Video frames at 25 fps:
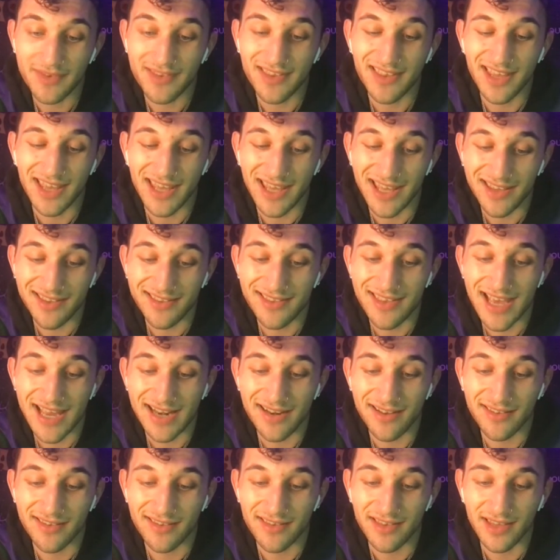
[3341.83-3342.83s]
It's in
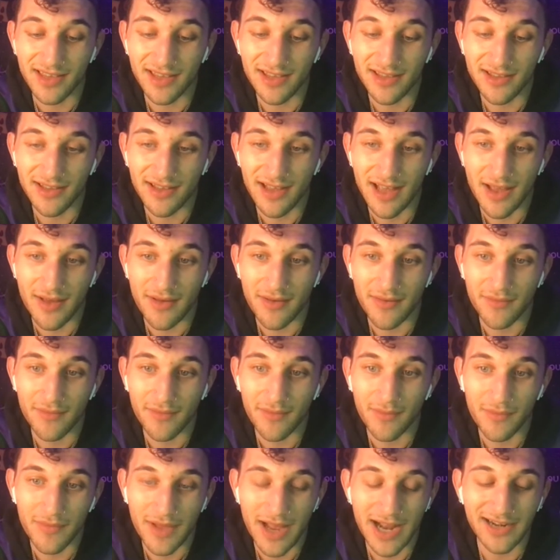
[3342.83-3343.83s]
Tennessee.
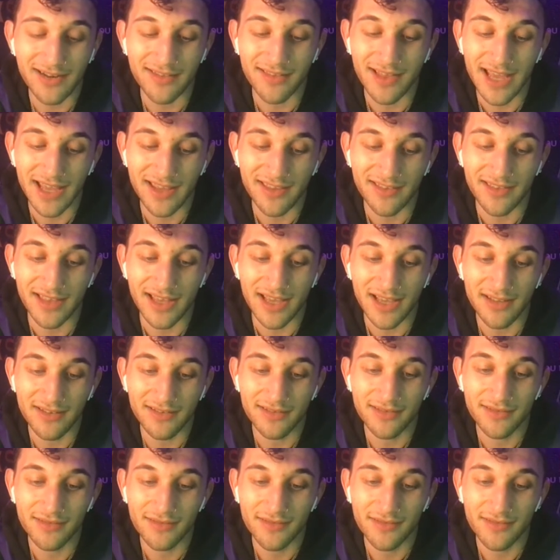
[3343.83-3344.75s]
Kind of liking that.